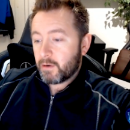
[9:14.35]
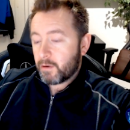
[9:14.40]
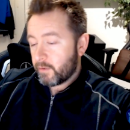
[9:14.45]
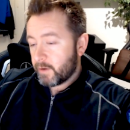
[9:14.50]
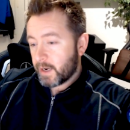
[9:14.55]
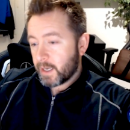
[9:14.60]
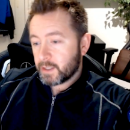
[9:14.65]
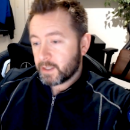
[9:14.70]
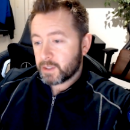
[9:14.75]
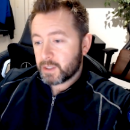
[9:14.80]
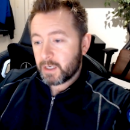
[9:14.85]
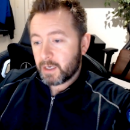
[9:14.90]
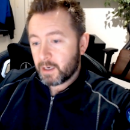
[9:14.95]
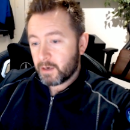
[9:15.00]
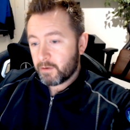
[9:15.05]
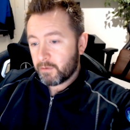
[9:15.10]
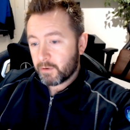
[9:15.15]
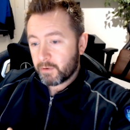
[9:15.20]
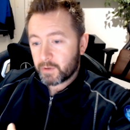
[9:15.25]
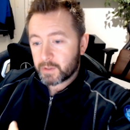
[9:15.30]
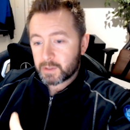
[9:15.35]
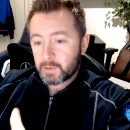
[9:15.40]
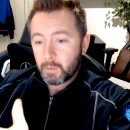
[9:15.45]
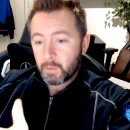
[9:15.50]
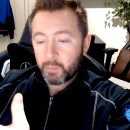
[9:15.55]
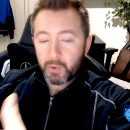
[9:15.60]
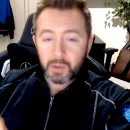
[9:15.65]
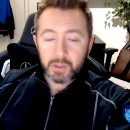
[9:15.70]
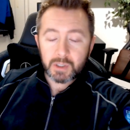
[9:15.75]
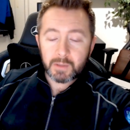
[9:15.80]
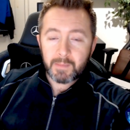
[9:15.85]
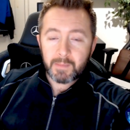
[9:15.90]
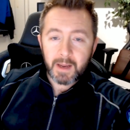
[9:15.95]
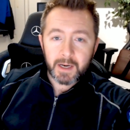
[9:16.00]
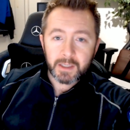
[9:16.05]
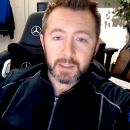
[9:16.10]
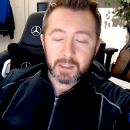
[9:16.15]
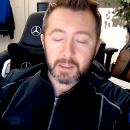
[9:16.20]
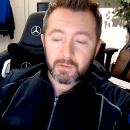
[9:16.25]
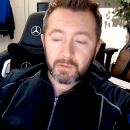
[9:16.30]
or an engineer across to a project
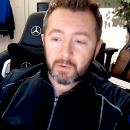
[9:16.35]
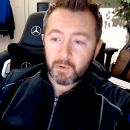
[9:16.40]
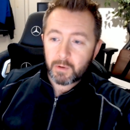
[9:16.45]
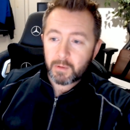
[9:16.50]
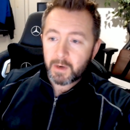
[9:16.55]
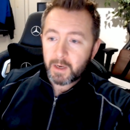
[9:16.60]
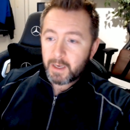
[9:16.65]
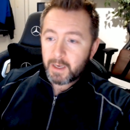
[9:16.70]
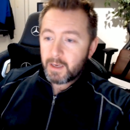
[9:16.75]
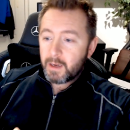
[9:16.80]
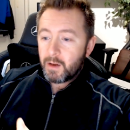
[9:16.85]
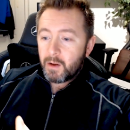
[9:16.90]
manager, or